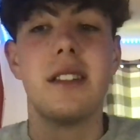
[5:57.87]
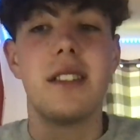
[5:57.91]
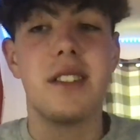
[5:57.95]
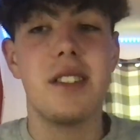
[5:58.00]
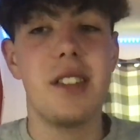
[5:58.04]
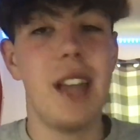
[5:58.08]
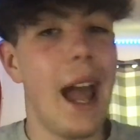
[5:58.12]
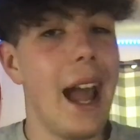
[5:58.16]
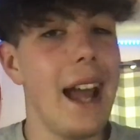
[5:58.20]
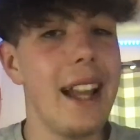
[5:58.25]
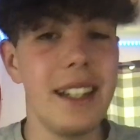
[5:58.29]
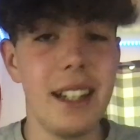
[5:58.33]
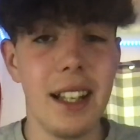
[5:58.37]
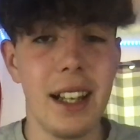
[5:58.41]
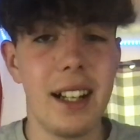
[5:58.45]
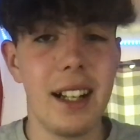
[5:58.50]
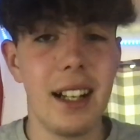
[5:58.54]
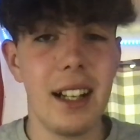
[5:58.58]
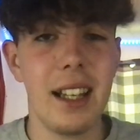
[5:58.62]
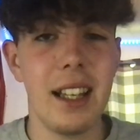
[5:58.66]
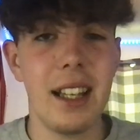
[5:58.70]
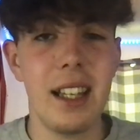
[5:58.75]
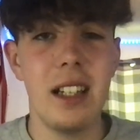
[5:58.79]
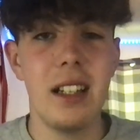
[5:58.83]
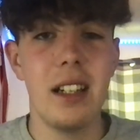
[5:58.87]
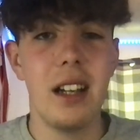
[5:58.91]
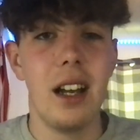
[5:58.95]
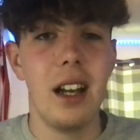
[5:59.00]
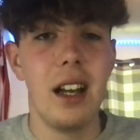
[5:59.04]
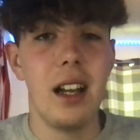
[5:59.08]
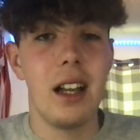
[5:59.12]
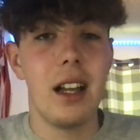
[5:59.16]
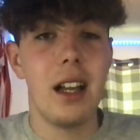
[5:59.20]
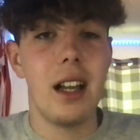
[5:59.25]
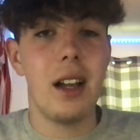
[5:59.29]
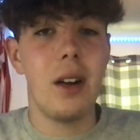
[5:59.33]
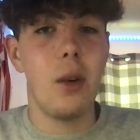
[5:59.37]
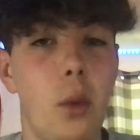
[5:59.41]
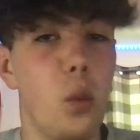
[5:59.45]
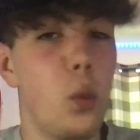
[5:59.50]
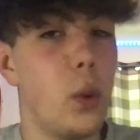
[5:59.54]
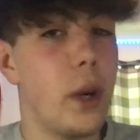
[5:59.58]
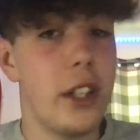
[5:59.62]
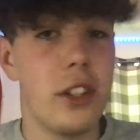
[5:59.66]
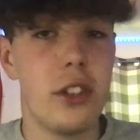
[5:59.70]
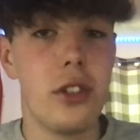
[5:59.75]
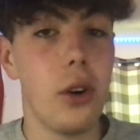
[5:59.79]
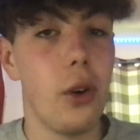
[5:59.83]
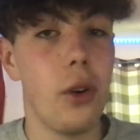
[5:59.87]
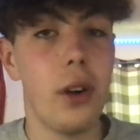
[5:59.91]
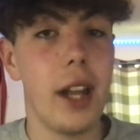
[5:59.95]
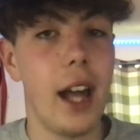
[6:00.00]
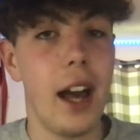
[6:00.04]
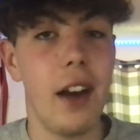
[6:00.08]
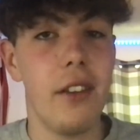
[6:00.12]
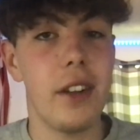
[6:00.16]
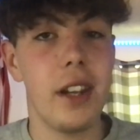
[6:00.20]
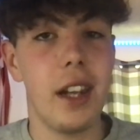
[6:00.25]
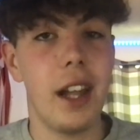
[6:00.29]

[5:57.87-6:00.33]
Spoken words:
Technically, we don't have a